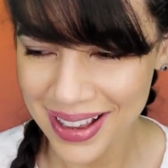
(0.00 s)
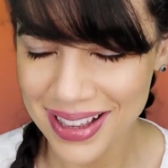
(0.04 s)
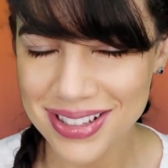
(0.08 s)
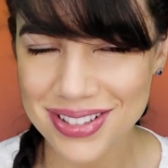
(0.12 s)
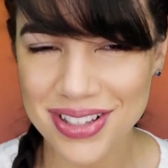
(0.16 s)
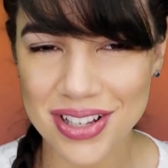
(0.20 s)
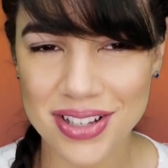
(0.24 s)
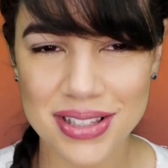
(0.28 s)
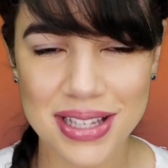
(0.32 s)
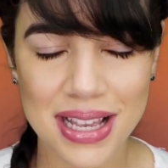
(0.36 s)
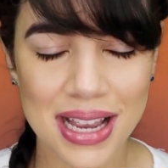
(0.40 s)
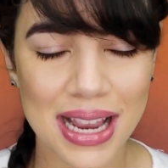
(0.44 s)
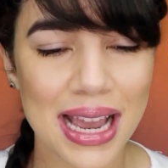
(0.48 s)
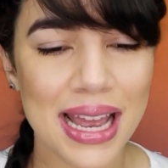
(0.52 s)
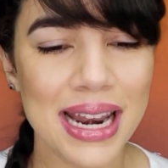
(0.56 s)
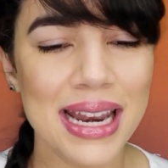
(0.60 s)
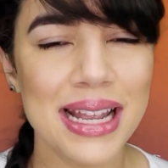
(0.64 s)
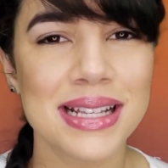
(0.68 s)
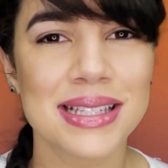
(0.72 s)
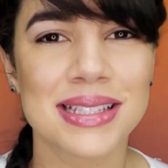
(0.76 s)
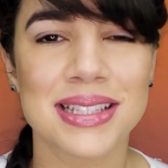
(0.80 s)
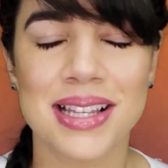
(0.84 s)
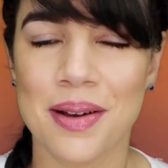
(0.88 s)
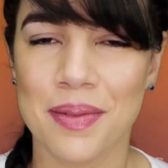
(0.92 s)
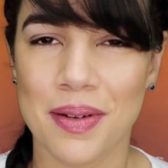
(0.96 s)
So I was like, I
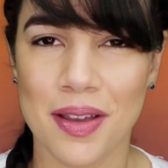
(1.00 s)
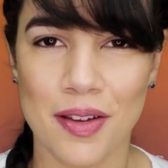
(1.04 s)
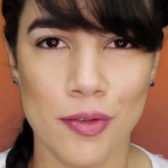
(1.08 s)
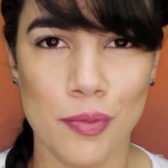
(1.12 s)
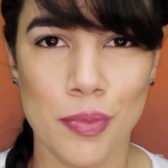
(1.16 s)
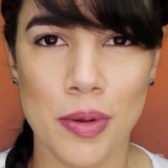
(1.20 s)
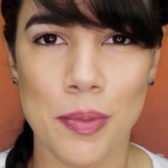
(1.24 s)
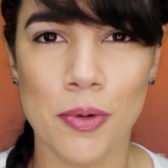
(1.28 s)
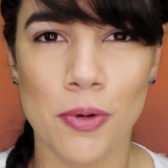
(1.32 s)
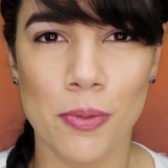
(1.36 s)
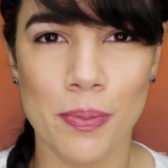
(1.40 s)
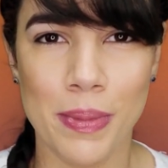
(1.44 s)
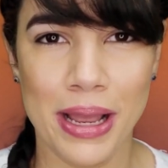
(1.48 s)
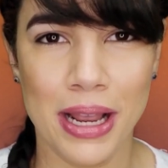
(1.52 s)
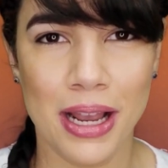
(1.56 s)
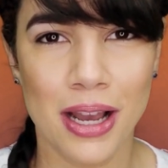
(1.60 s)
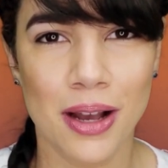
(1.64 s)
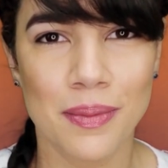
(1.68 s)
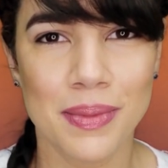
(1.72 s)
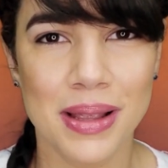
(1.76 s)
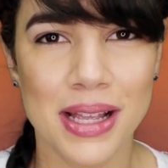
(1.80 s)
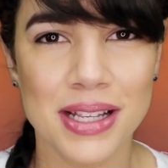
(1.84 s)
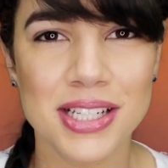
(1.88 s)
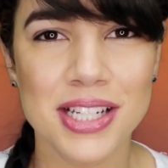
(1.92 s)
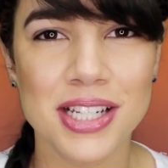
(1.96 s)
need to stop giving people
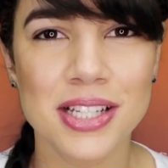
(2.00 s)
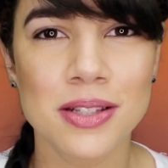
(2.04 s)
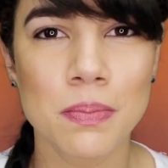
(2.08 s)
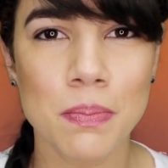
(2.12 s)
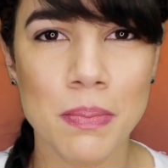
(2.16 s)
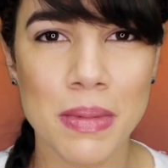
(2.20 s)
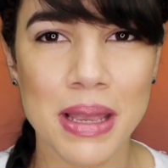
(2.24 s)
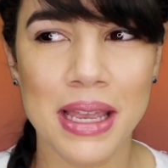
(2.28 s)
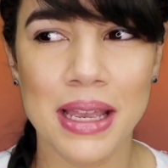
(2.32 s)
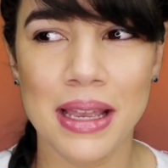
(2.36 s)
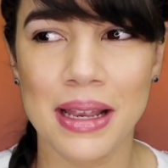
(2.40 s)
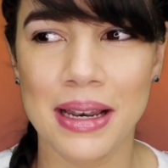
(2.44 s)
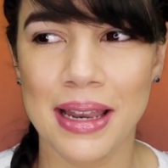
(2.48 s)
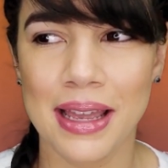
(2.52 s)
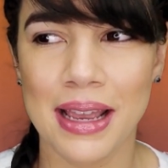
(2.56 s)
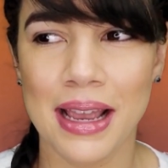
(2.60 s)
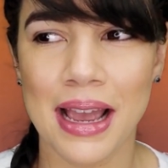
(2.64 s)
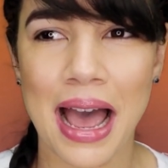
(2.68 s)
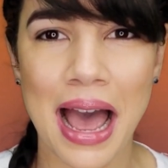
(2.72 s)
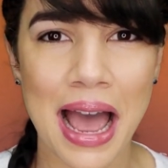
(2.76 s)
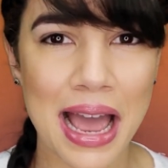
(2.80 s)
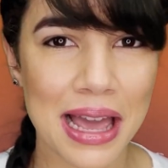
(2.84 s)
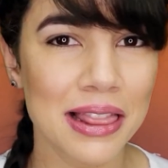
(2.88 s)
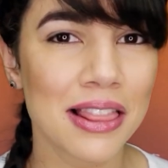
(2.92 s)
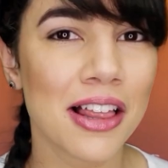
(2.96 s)
makeup. That's just me.
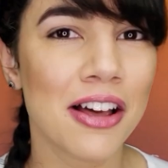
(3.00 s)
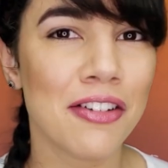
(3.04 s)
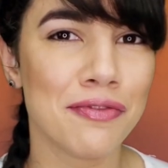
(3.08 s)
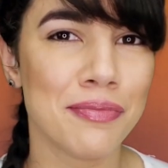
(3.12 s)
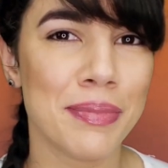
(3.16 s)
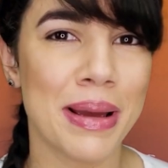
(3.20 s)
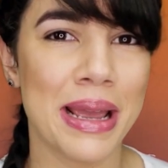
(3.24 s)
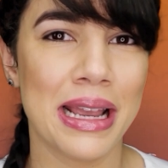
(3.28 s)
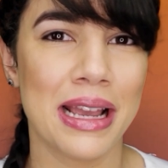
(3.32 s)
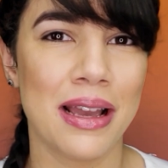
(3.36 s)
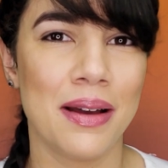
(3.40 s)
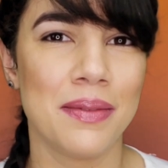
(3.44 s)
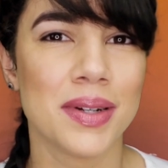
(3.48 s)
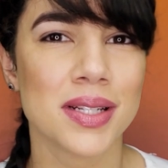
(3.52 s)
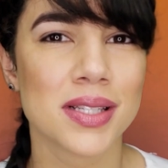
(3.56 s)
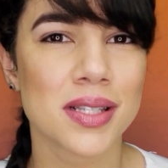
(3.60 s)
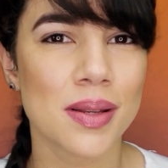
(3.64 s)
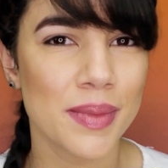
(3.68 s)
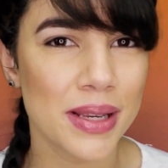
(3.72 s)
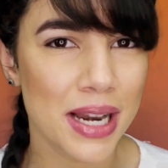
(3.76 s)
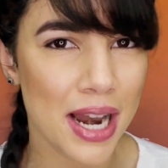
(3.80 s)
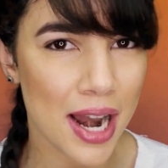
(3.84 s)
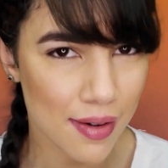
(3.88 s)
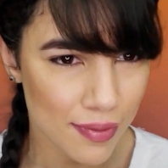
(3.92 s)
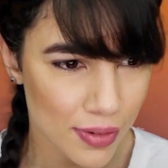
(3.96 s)
Like, I love makeup.
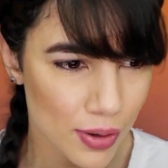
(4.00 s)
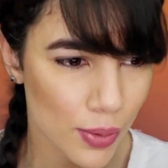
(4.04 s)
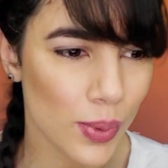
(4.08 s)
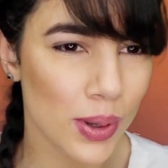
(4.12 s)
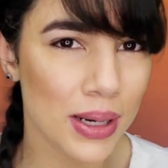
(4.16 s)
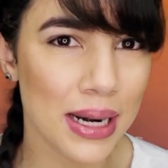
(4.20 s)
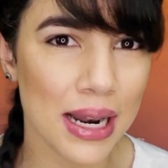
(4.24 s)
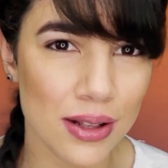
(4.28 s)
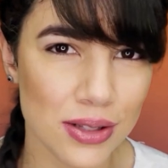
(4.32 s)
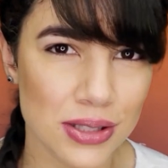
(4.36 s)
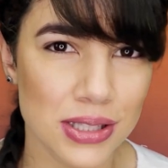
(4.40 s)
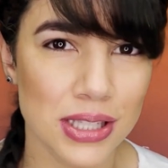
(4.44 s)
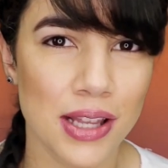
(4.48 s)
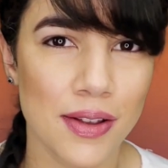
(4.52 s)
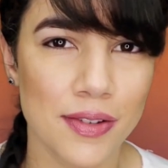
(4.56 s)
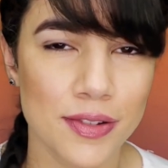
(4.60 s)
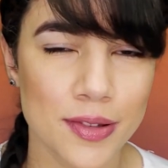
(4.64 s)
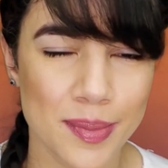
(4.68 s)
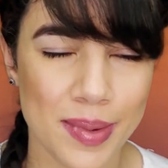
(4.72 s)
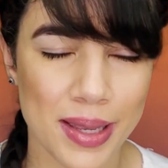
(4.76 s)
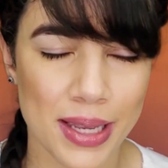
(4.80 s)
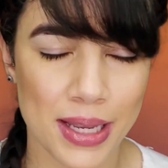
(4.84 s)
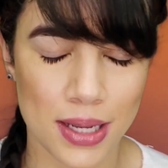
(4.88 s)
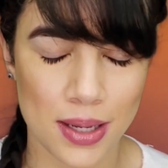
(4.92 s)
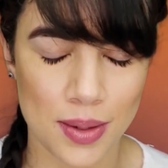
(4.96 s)
Doesn't mean everyone else
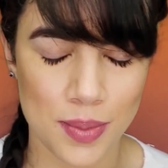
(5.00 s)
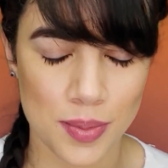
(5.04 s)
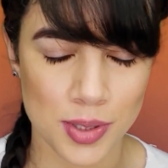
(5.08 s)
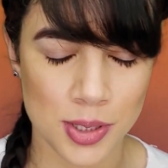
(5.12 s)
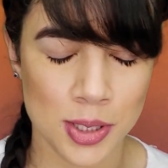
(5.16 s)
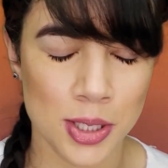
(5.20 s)
loves makeup.